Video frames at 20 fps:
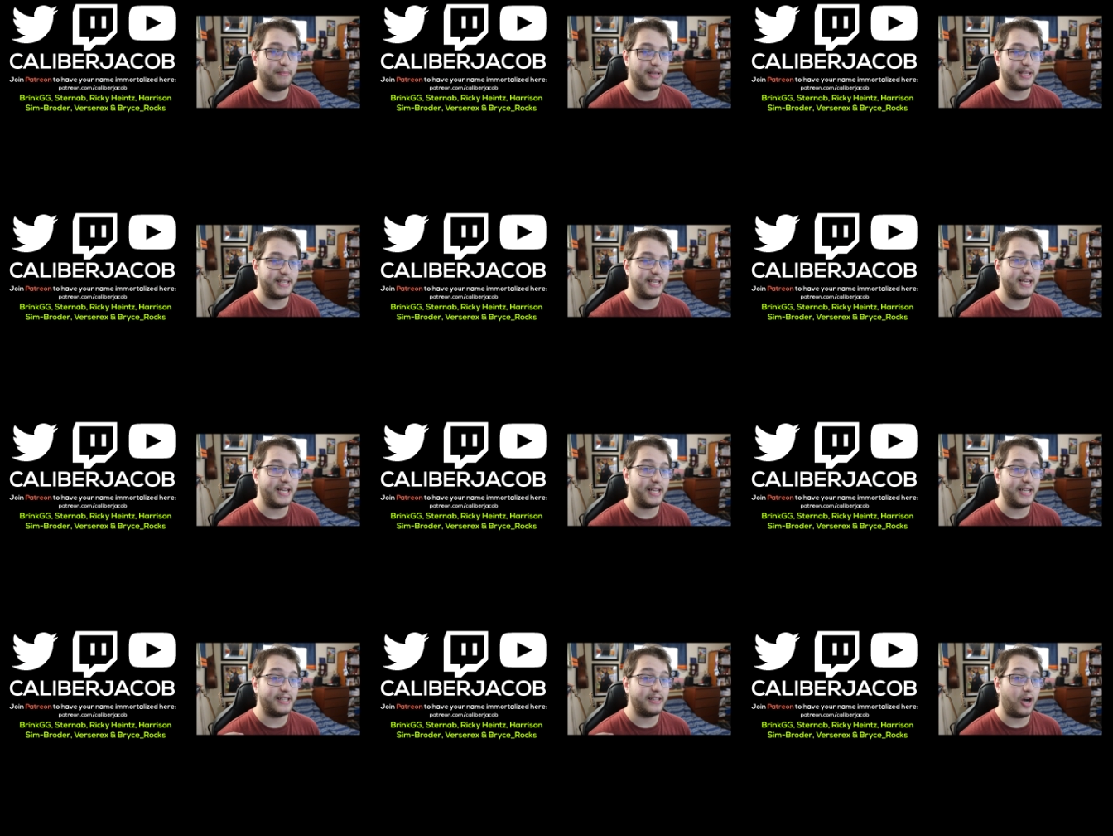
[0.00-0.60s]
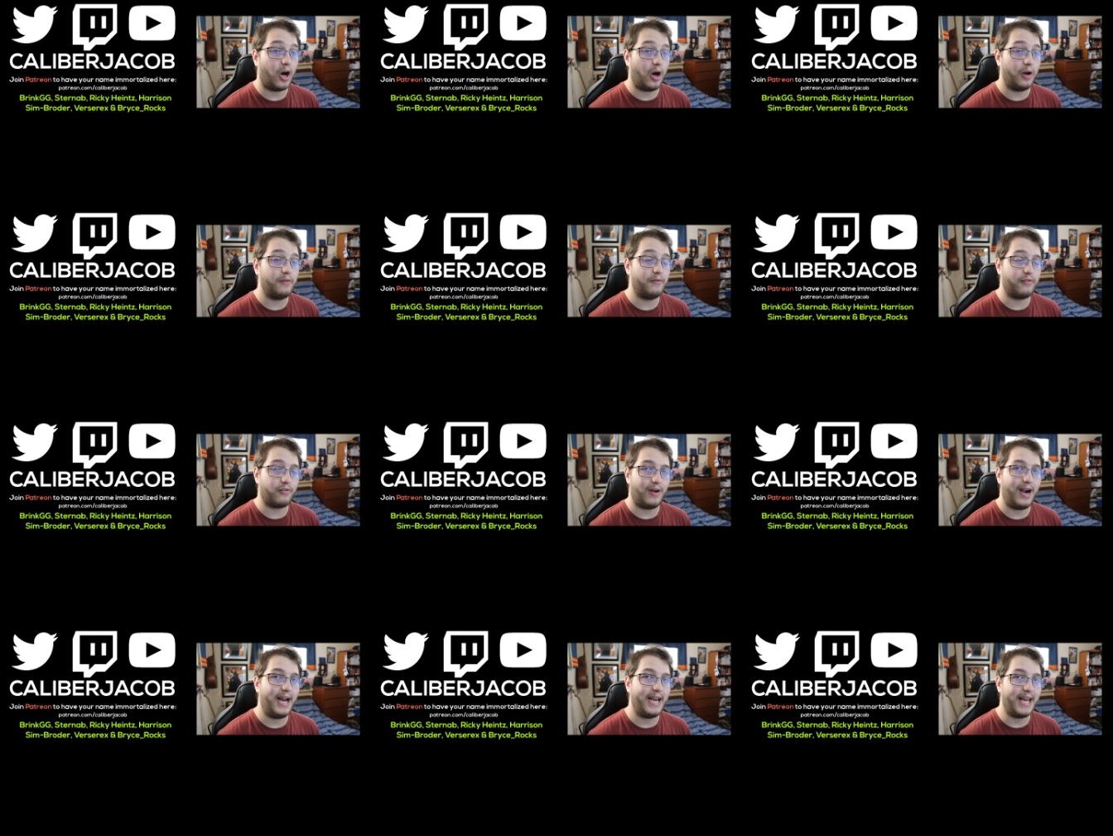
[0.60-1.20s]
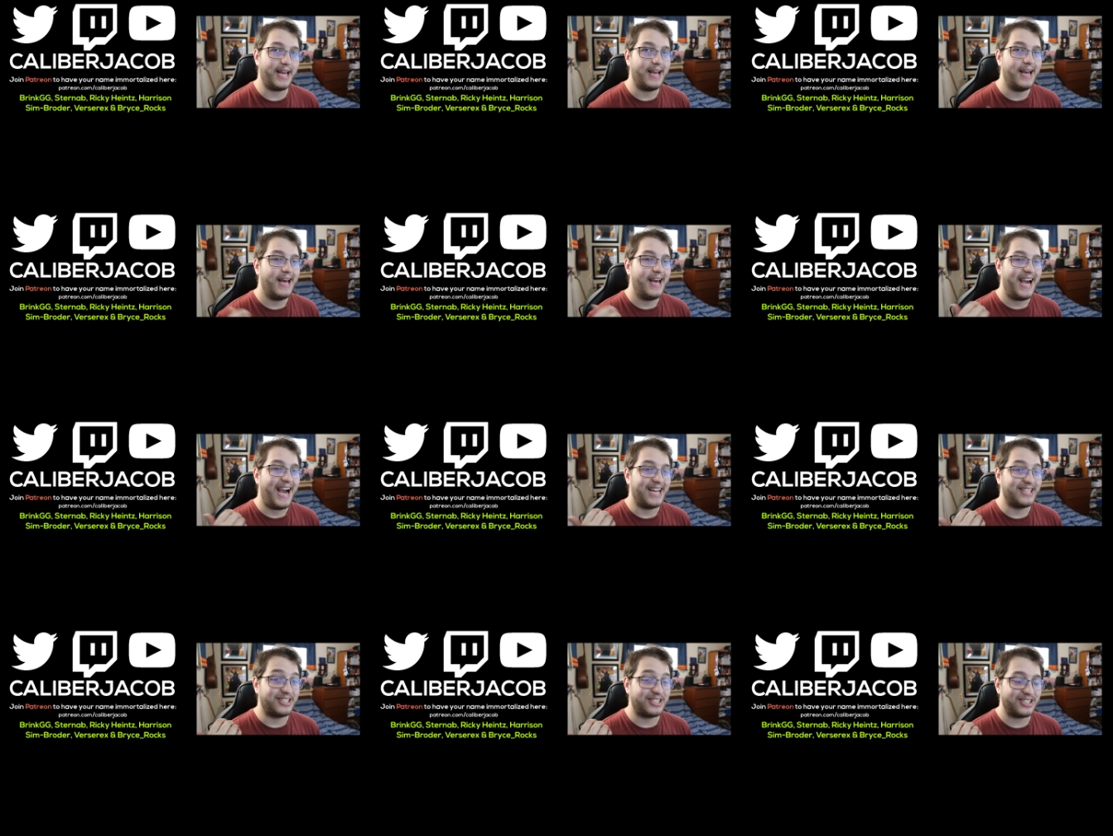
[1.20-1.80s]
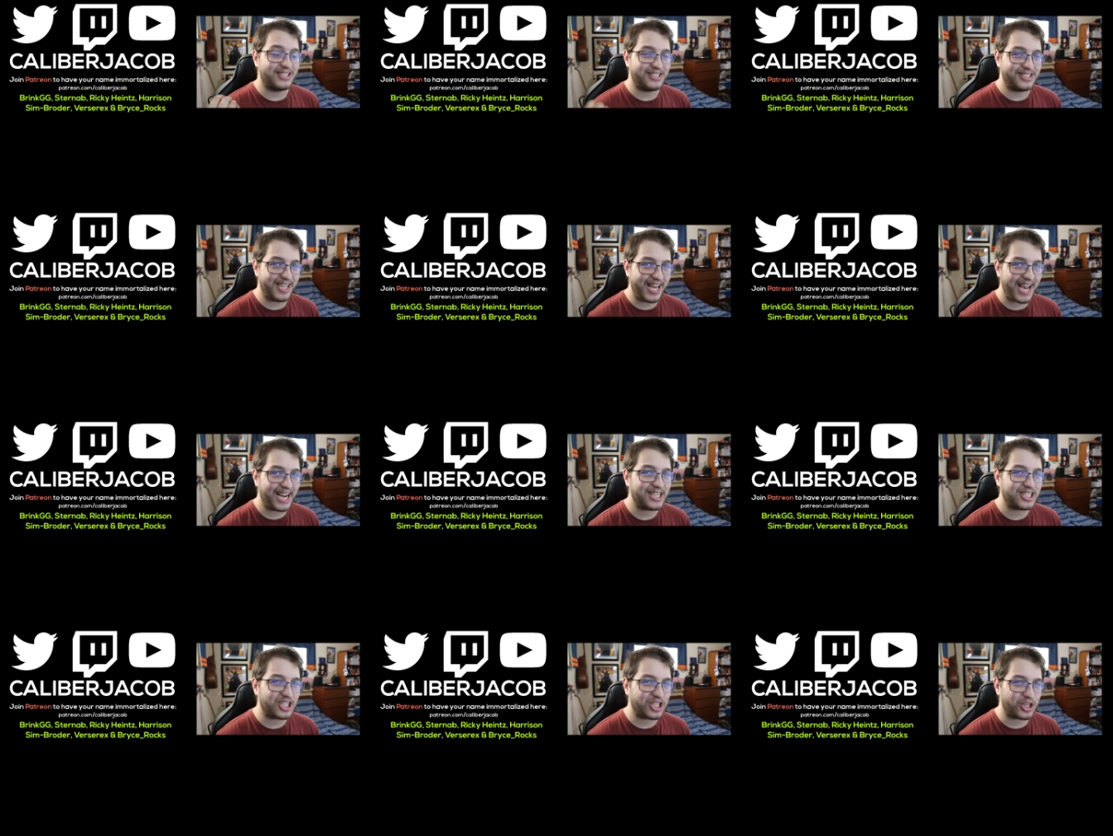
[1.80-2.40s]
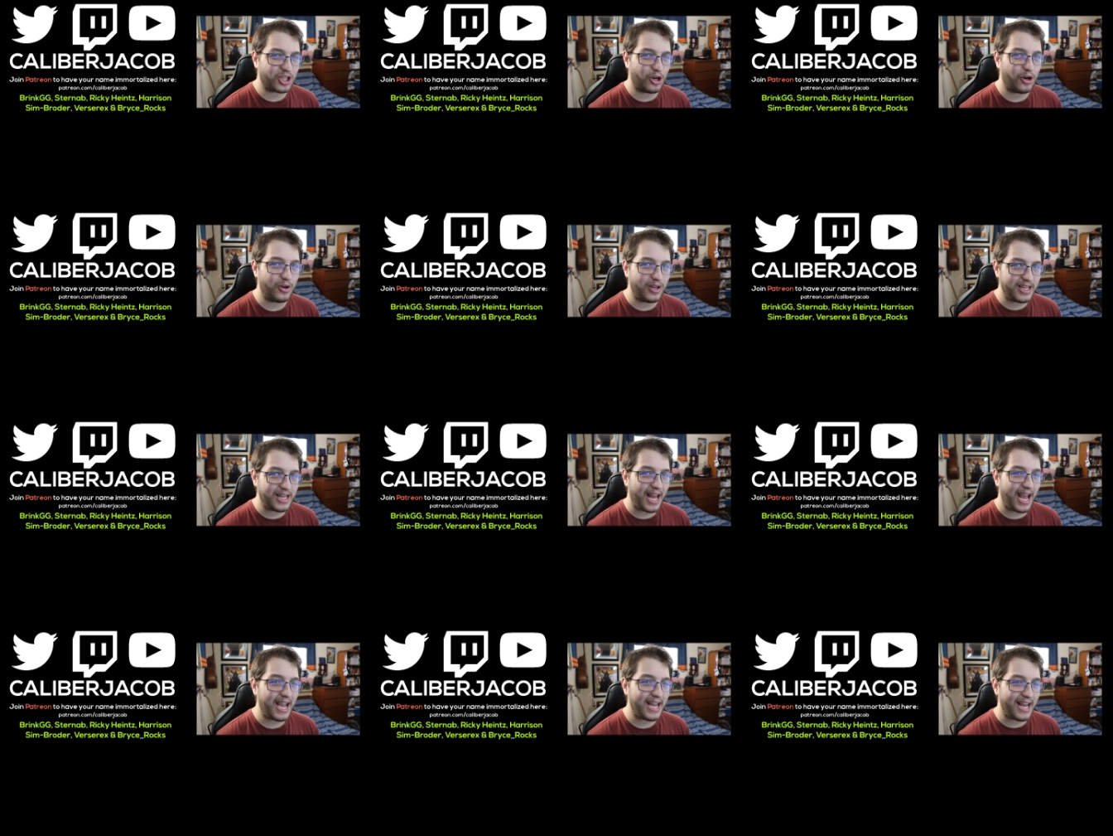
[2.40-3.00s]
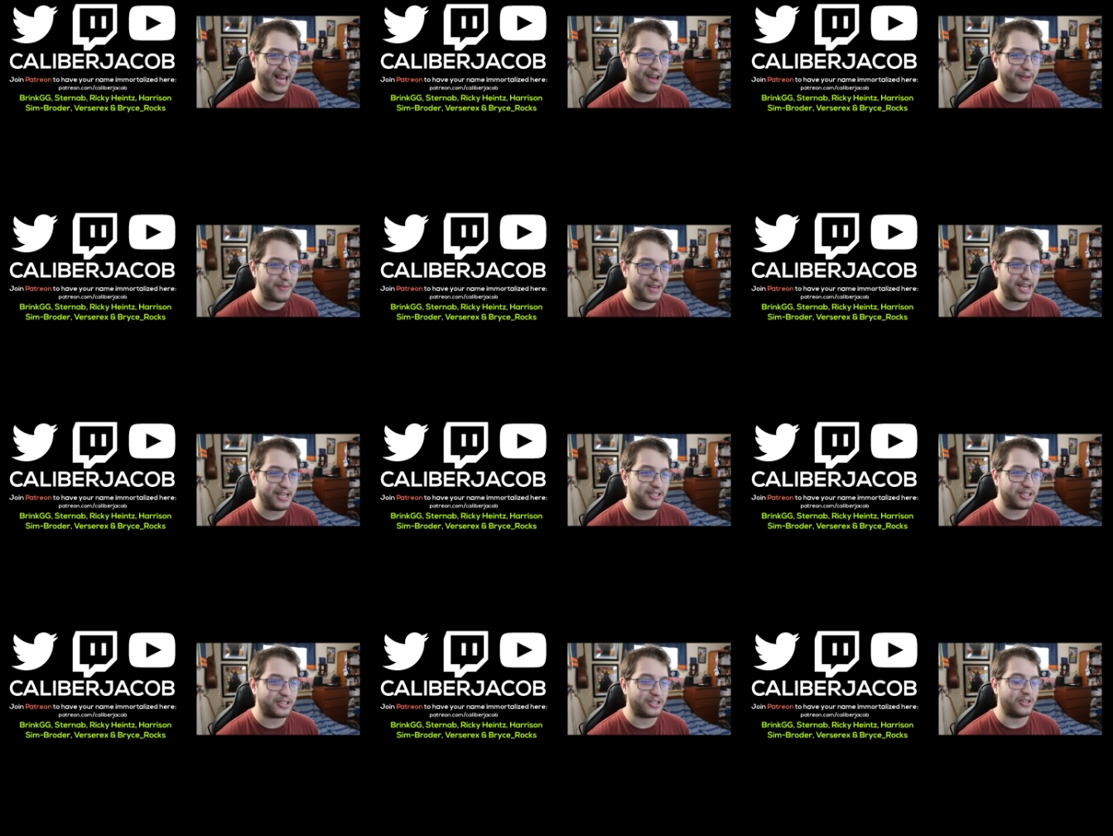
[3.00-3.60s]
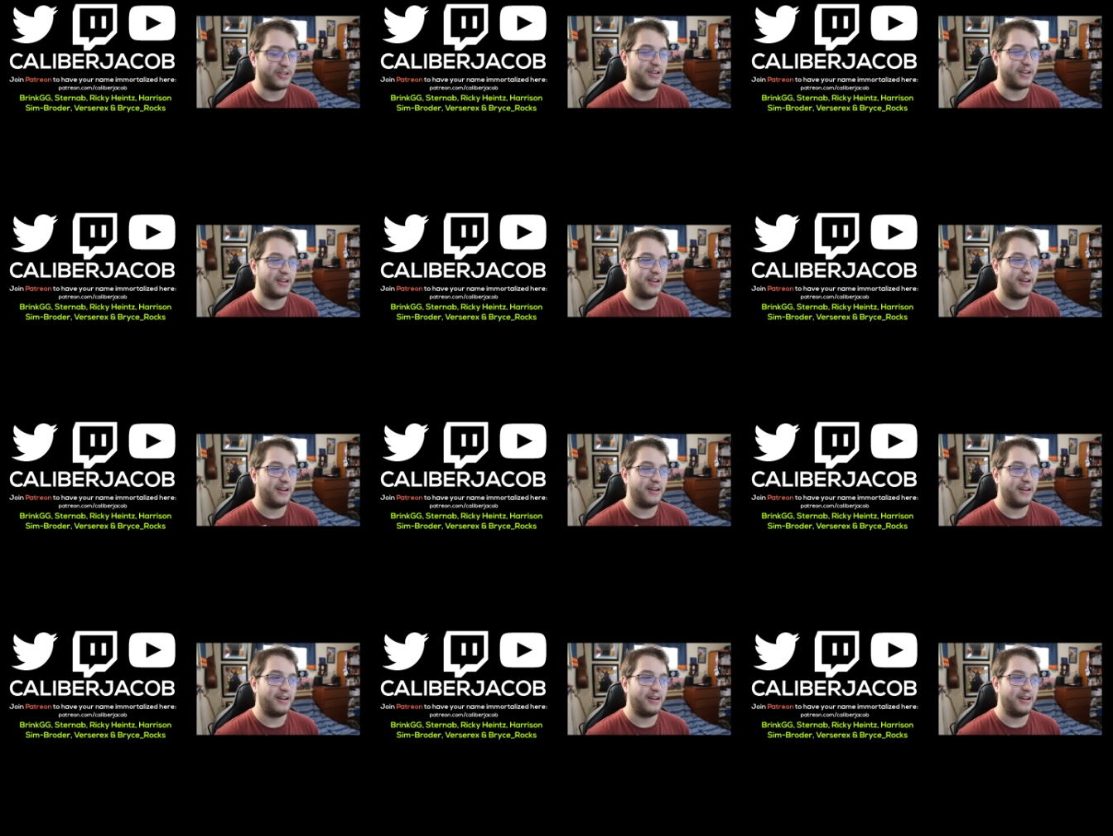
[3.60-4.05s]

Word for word: beginning on Friday at 6:30 a.m. Eastern.